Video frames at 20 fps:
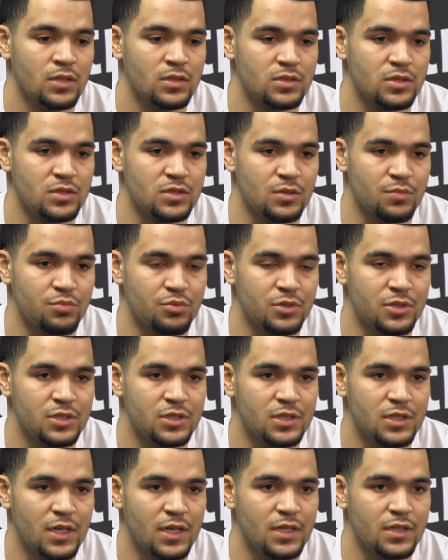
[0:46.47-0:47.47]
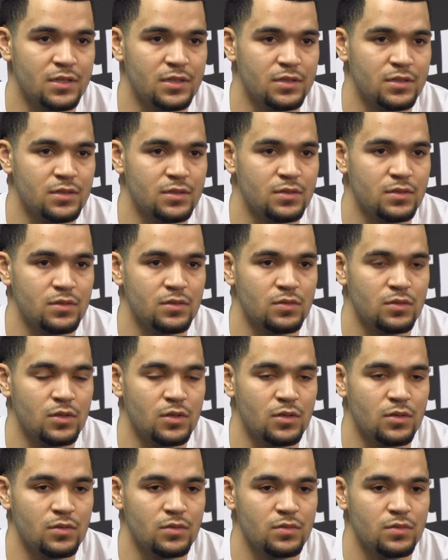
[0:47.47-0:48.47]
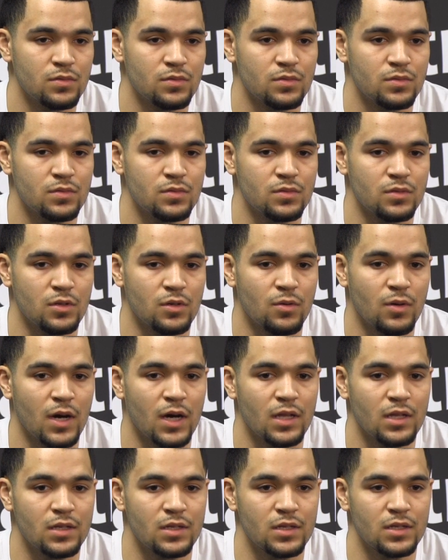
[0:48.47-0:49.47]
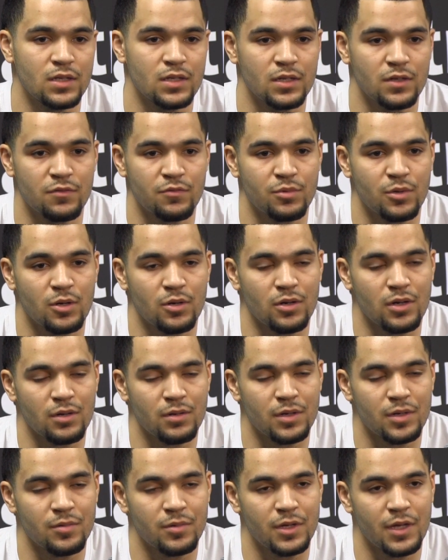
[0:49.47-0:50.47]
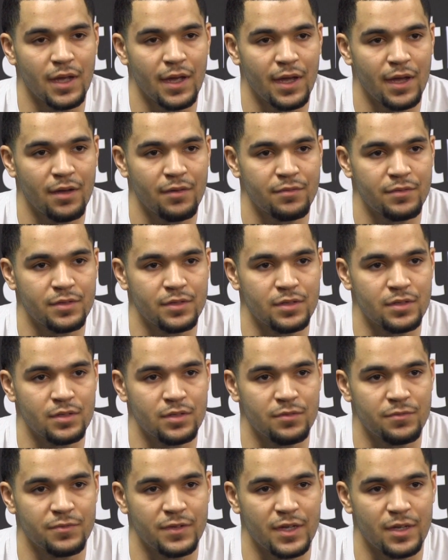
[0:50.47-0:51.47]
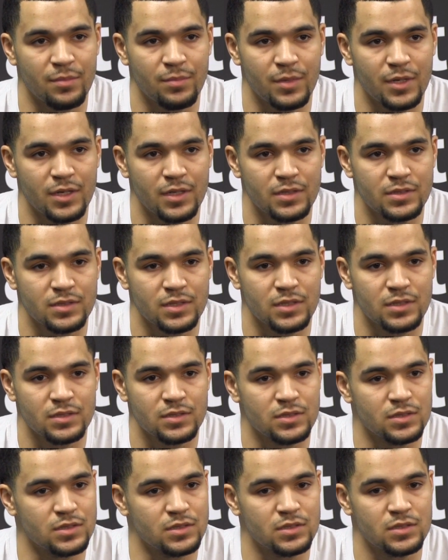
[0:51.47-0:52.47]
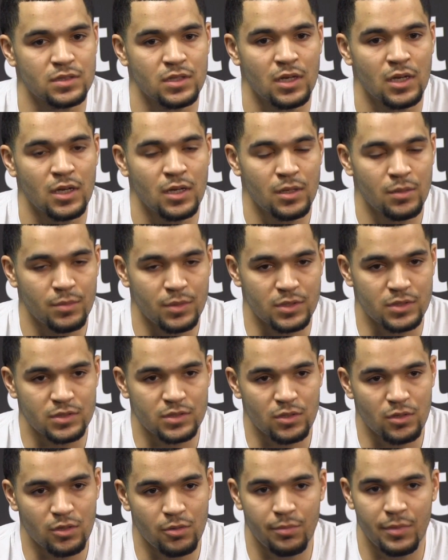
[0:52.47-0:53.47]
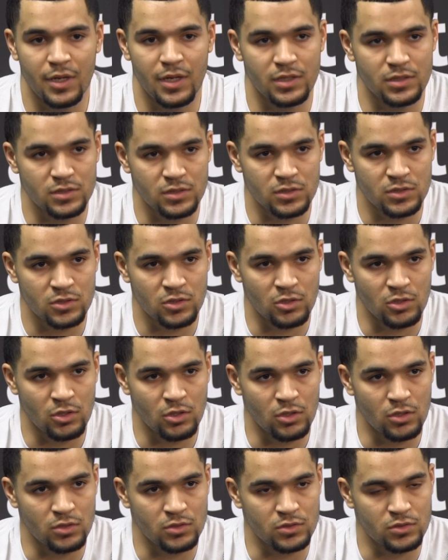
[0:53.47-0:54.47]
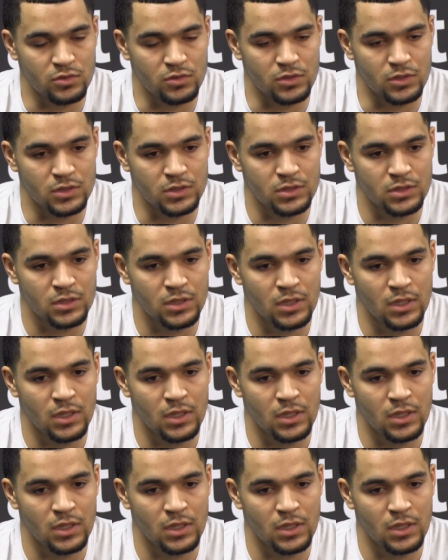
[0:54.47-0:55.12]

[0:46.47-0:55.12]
just appreciating, you know, the quality of program that we have and the fan base that's just been so amazing and so loyal to us.